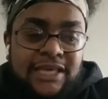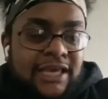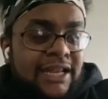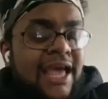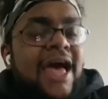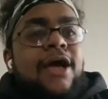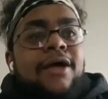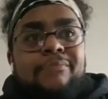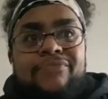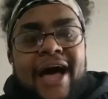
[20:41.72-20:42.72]
get.
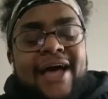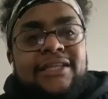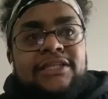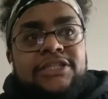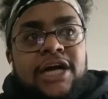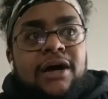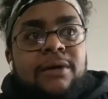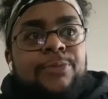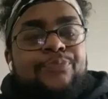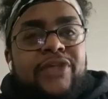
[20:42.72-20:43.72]
I had this
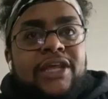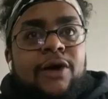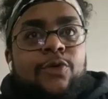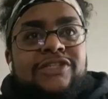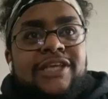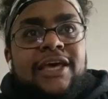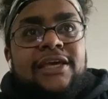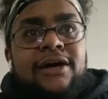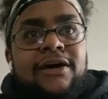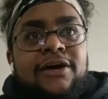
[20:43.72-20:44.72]
job and I was
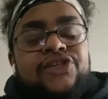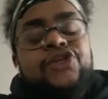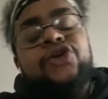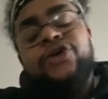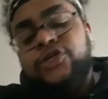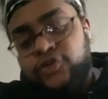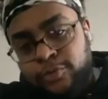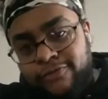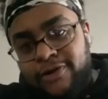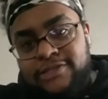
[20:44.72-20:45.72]
a security
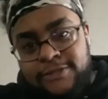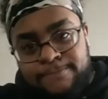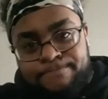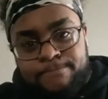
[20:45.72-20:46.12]
supervisor.